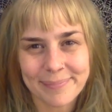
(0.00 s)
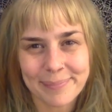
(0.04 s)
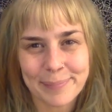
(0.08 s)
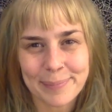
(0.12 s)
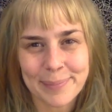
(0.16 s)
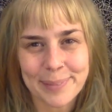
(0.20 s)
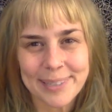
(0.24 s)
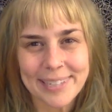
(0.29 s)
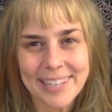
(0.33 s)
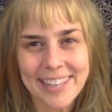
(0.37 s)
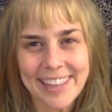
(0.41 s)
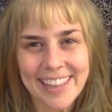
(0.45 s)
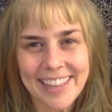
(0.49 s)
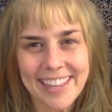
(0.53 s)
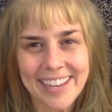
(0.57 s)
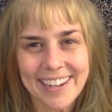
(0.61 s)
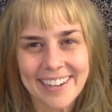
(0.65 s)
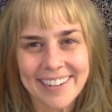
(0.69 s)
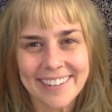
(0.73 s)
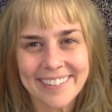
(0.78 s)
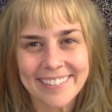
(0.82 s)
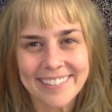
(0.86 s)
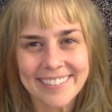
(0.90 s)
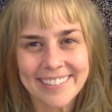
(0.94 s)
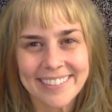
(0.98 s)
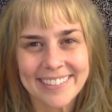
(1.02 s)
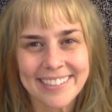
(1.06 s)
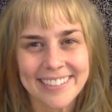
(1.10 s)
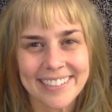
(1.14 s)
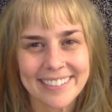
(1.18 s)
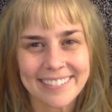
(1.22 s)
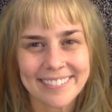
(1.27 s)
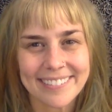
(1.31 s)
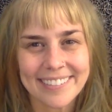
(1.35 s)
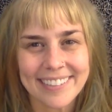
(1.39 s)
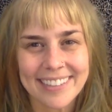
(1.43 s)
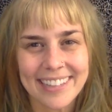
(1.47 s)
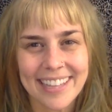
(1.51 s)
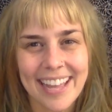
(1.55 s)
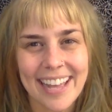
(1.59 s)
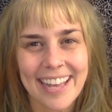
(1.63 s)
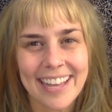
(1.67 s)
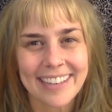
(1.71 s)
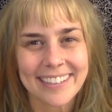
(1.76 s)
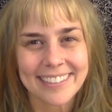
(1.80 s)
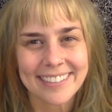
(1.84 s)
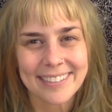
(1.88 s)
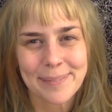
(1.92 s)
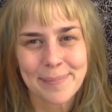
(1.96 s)
Breathe out and
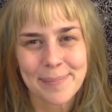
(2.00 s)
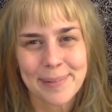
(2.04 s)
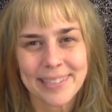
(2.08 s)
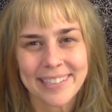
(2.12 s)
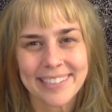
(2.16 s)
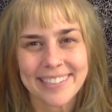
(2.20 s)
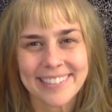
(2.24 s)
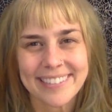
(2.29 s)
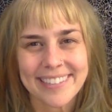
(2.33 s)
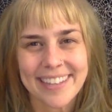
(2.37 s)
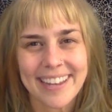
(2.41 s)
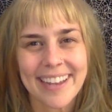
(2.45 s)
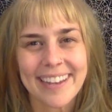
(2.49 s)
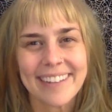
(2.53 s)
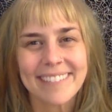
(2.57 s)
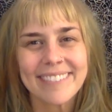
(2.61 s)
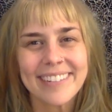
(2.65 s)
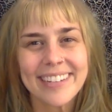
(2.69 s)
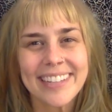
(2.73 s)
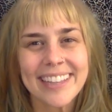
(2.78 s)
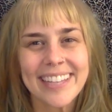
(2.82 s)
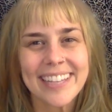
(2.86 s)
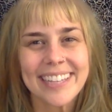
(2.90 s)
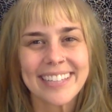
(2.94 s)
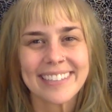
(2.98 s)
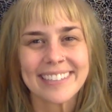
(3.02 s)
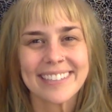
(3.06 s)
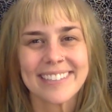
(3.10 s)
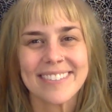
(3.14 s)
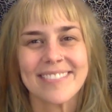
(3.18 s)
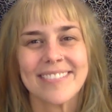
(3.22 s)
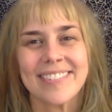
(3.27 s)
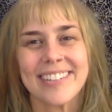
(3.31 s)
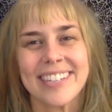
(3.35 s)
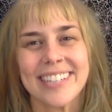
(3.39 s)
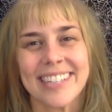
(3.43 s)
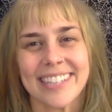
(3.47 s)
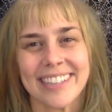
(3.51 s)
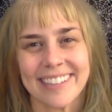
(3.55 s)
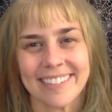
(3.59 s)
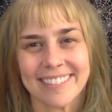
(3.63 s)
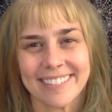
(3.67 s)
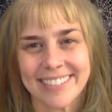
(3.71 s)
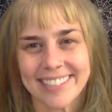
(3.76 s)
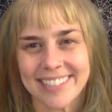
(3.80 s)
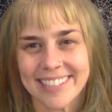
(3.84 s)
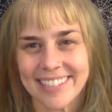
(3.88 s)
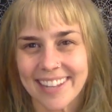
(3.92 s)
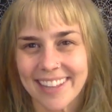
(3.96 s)
relax because everything is fun and
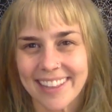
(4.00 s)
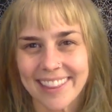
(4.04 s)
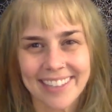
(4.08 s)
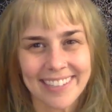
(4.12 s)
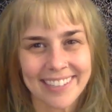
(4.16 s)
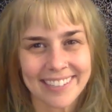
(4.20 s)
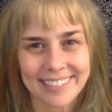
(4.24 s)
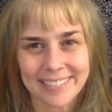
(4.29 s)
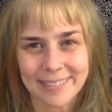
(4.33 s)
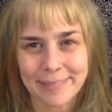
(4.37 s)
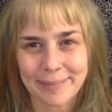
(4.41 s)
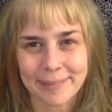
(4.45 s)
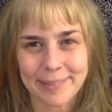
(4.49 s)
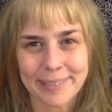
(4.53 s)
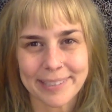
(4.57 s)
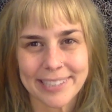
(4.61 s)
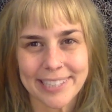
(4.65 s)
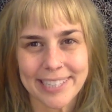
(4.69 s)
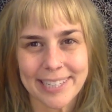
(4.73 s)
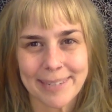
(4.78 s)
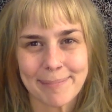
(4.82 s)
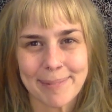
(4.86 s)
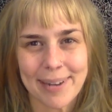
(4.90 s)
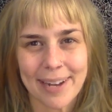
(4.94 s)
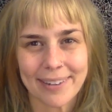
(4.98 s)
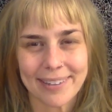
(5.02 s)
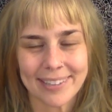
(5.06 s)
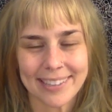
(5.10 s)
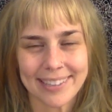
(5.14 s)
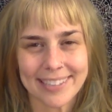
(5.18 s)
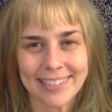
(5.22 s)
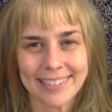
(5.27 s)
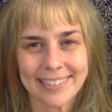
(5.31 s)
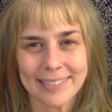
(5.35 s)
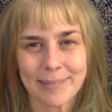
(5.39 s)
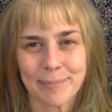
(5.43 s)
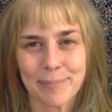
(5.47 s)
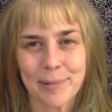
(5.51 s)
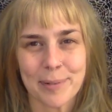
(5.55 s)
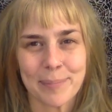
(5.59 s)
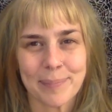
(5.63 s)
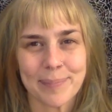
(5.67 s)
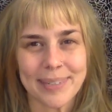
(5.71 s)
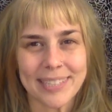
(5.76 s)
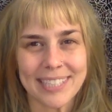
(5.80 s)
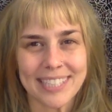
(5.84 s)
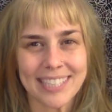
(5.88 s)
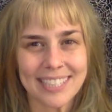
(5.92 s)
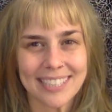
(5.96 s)
there's nothing to worry about in this
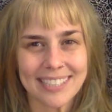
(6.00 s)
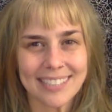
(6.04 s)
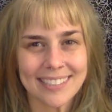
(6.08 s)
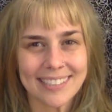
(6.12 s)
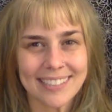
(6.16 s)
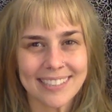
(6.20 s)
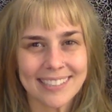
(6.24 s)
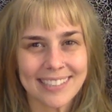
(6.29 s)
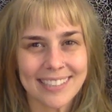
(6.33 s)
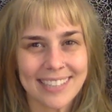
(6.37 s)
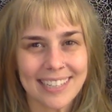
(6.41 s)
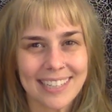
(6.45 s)
moment.